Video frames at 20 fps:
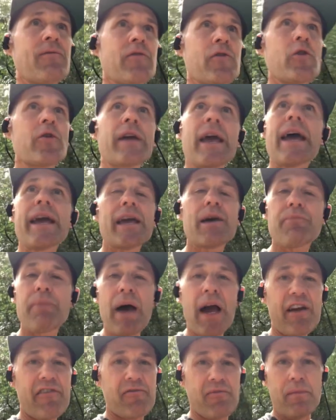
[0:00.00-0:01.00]
you can't get
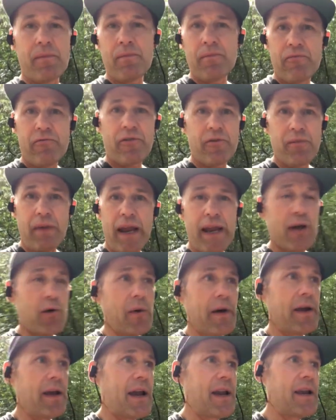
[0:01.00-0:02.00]
back from
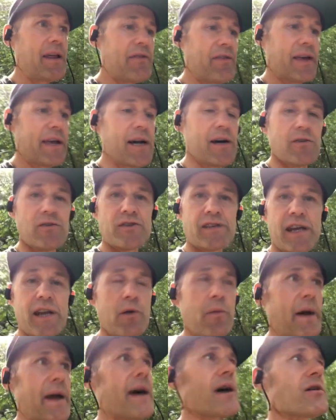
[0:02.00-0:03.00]
anything else.
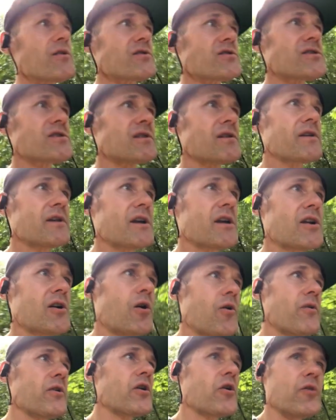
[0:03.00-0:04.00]
You
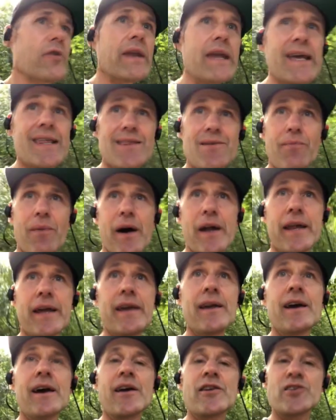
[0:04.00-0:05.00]
know, you need the
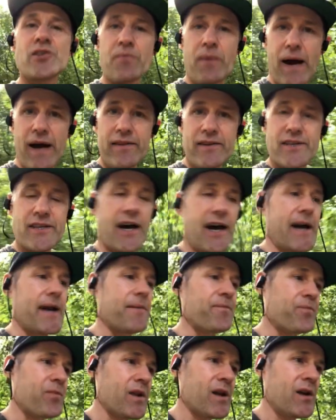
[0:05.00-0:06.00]
money to buy the
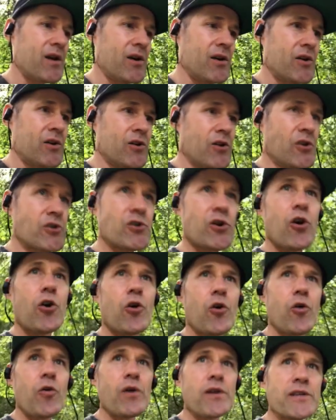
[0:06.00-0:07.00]
time.
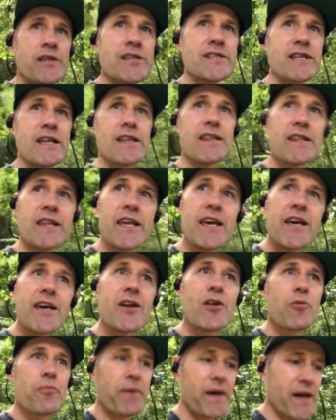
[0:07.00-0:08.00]
So just a
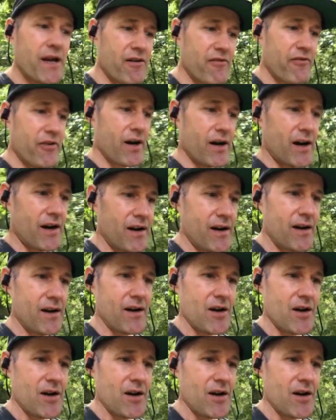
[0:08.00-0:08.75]
little bit of a